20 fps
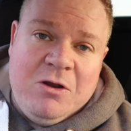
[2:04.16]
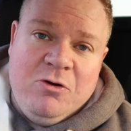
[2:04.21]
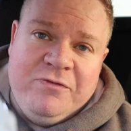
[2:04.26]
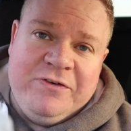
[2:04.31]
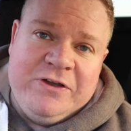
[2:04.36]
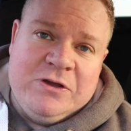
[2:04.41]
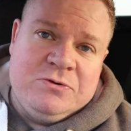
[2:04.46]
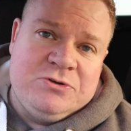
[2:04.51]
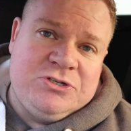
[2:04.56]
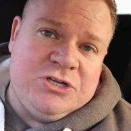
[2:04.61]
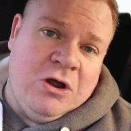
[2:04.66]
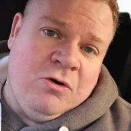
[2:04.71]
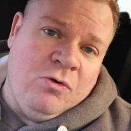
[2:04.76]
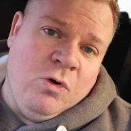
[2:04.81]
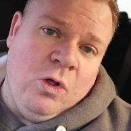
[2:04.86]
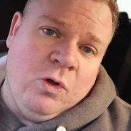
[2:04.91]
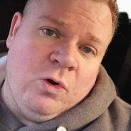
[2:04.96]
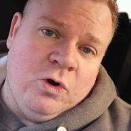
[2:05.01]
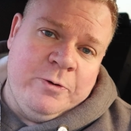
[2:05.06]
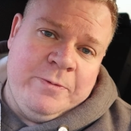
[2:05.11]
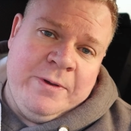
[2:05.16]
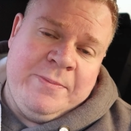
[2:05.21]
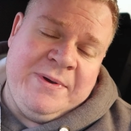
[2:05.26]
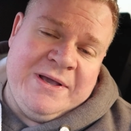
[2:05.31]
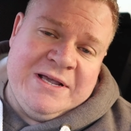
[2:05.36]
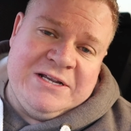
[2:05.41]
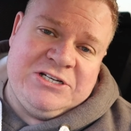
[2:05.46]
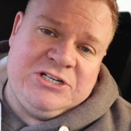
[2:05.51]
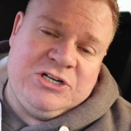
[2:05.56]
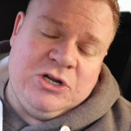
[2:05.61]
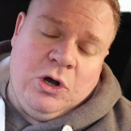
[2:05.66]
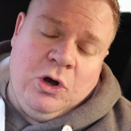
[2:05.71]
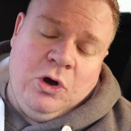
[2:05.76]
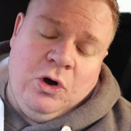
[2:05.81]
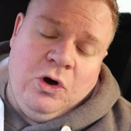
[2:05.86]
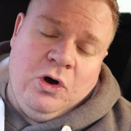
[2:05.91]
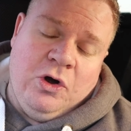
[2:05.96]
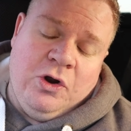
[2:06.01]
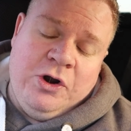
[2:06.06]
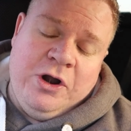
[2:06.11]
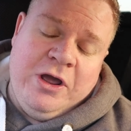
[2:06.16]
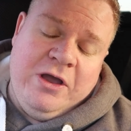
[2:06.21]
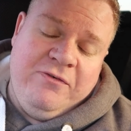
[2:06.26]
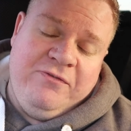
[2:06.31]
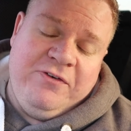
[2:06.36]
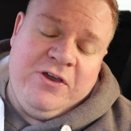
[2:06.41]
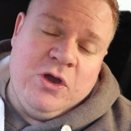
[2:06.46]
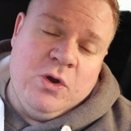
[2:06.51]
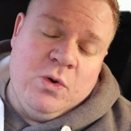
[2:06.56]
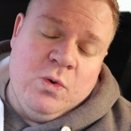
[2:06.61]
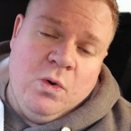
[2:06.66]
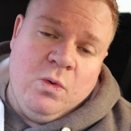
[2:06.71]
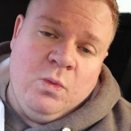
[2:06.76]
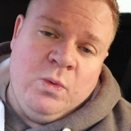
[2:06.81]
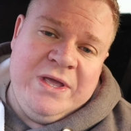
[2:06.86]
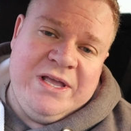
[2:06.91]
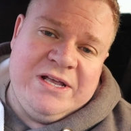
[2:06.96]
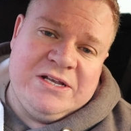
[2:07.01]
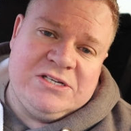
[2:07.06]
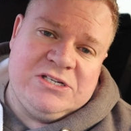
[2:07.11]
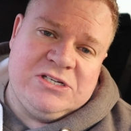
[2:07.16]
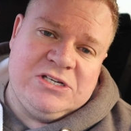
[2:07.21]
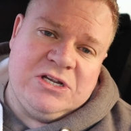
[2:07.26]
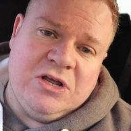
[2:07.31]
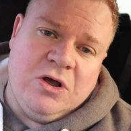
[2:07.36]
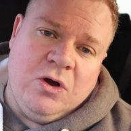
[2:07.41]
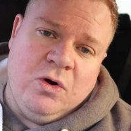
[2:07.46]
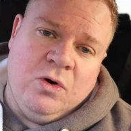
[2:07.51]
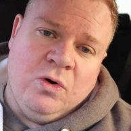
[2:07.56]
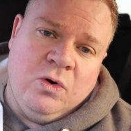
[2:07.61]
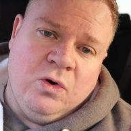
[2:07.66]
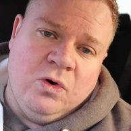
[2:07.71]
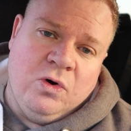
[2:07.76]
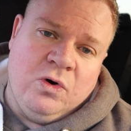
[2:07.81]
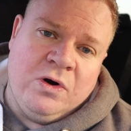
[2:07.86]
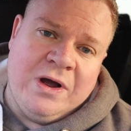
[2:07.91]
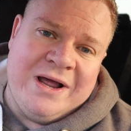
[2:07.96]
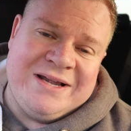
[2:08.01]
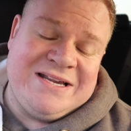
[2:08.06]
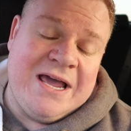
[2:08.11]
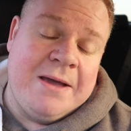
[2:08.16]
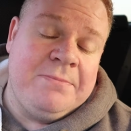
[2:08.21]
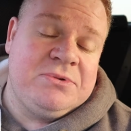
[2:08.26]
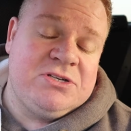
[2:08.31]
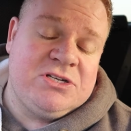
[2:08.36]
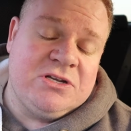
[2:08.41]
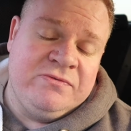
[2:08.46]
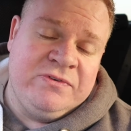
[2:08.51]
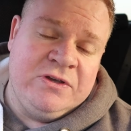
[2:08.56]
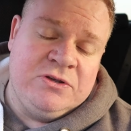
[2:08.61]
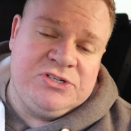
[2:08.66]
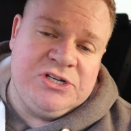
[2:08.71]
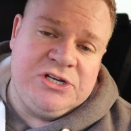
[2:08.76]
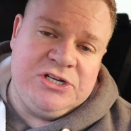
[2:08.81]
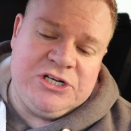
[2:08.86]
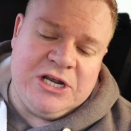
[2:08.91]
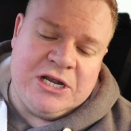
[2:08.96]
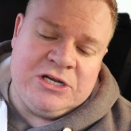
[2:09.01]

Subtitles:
reviews are all going to be based on a few weeks or attempts of usage.